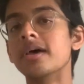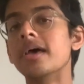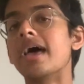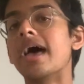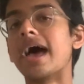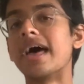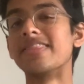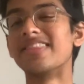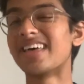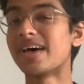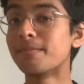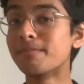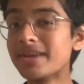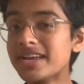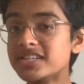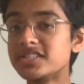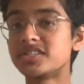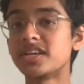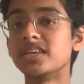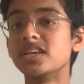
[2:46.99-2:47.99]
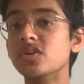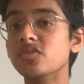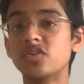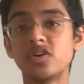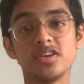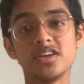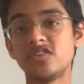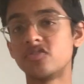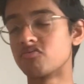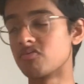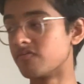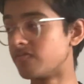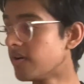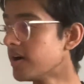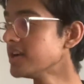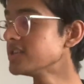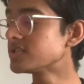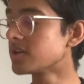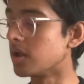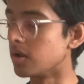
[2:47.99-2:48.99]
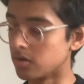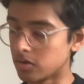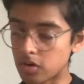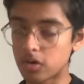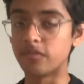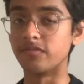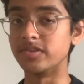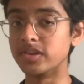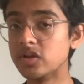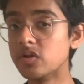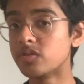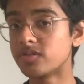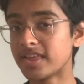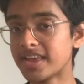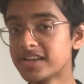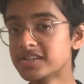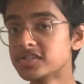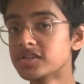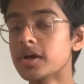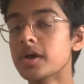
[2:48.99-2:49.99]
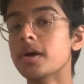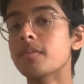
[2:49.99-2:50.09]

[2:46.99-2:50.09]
And that means that you don't need to revise a lot of new things.